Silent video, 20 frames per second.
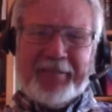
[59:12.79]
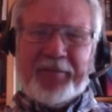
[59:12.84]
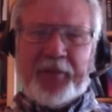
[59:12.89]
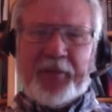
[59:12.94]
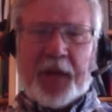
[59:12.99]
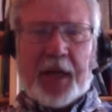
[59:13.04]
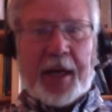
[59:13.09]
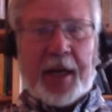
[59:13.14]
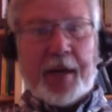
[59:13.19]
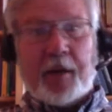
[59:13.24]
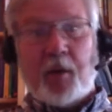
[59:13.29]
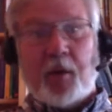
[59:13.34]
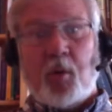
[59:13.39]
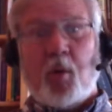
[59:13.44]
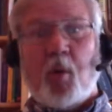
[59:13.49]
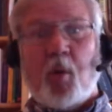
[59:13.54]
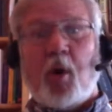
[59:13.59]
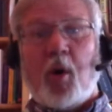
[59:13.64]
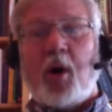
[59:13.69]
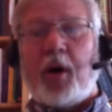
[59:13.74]
the guy who
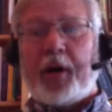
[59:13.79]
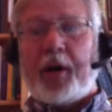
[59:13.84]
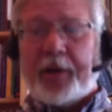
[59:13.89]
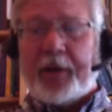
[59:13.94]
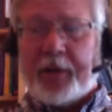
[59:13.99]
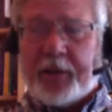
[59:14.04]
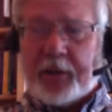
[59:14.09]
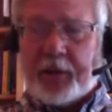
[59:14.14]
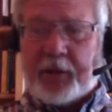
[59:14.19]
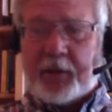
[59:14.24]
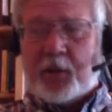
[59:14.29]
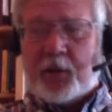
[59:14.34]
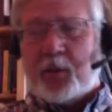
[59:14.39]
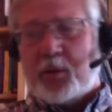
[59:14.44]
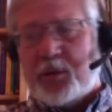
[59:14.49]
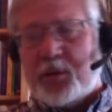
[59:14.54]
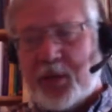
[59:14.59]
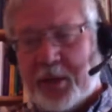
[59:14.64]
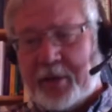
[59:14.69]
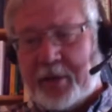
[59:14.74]
wanted to, who
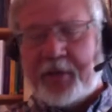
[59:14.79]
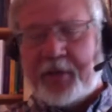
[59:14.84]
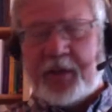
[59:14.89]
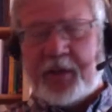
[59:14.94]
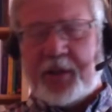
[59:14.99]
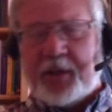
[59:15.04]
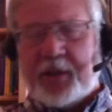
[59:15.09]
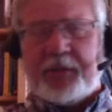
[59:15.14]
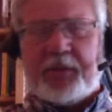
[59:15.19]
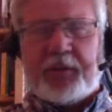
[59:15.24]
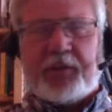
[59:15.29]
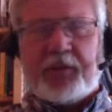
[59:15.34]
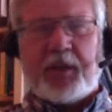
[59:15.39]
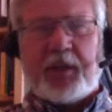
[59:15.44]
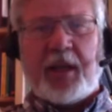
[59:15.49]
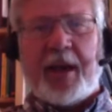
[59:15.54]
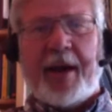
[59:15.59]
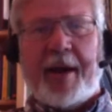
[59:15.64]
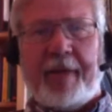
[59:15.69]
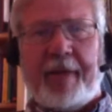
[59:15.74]
was head of chiefs of
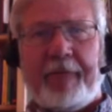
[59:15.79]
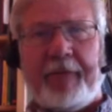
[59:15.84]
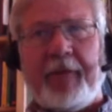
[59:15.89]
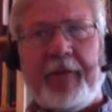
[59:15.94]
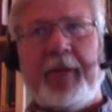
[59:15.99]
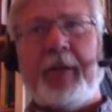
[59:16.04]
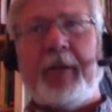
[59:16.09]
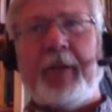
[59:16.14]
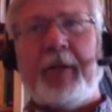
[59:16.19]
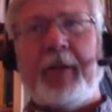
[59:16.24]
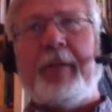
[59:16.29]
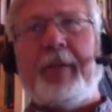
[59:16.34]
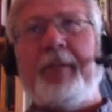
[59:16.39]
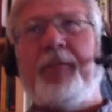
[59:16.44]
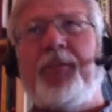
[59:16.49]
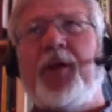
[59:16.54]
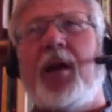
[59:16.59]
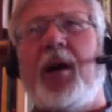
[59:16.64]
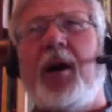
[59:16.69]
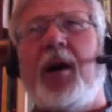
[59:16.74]
staff
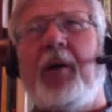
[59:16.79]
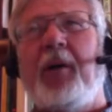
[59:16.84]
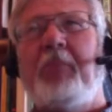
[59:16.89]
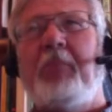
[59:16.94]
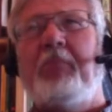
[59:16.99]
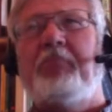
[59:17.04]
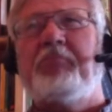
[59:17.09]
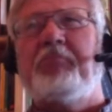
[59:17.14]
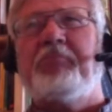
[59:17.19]
um,